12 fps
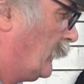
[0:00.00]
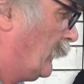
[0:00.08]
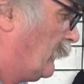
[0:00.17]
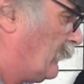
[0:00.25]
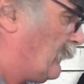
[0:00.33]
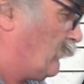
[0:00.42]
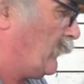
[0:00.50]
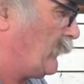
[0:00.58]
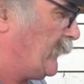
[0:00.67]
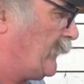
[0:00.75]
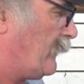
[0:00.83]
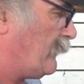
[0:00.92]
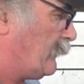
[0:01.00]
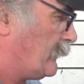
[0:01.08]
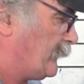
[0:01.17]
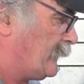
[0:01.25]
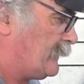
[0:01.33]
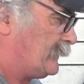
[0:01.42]
Right, what do we got?
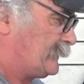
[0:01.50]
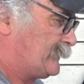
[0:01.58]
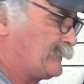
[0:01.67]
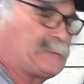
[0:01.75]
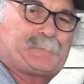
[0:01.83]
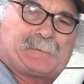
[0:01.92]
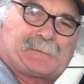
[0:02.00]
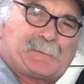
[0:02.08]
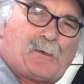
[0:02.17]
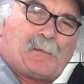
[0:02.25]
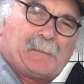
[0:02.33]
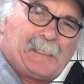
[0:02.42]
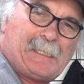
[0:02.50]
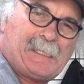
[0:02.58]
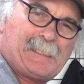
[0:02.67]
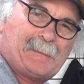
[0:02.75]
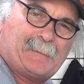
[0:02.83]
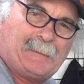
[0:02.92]
What do we got? Christmas time
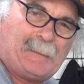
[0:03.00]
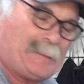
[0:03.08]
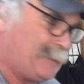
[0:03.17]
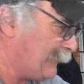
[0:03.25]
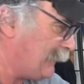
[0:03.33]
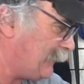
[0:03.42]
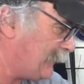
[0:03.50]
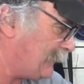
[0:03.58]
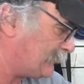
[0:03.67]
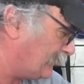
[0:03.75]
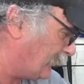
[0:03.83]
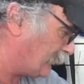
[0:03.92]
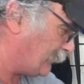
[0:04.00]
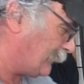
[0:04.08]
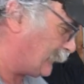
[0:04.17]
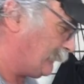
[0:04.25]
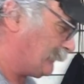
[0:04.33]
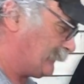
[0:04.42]
again. Not
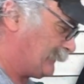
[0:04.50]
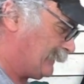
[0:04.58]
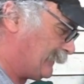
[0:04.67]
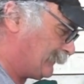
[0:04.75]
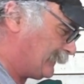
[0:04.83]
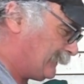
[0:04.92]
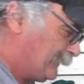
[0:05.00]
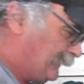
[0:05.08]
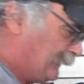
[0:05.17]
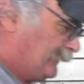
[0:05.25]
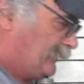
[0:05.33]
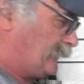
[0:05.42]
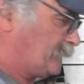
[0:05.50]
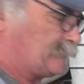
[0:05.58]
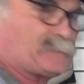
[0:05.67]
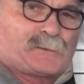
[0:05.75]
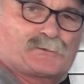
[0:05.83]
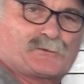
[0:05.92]
really, but anyway. Oh,
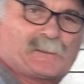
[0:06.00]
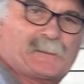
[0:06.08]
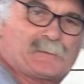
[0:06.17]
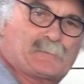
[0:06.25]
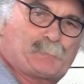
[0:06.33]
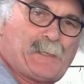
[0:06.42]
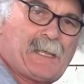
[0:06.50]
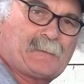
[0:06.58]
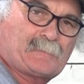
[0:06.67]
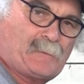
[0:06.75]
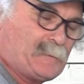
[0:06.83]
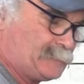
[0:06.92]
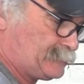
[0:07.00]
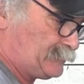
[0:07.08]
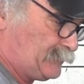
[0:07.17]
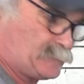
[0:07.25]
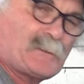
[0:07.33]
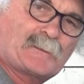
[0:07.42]
this looks really good packed, guys.
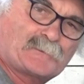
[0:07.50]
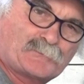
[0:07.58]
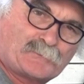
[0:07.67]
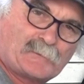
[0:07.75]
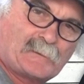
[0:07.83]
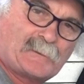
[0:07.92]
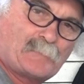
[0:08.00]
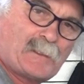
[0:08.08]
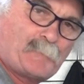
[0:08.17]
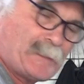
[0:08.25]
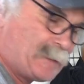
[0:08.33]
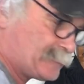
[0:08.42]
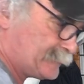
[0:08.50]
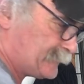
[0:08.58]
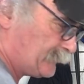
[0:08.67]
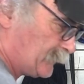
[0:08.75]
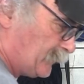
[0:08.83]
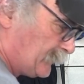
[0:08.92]
Looks like it's really well packed. Let's
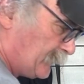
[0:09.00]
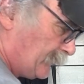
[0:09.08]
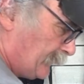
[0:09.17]
have a look.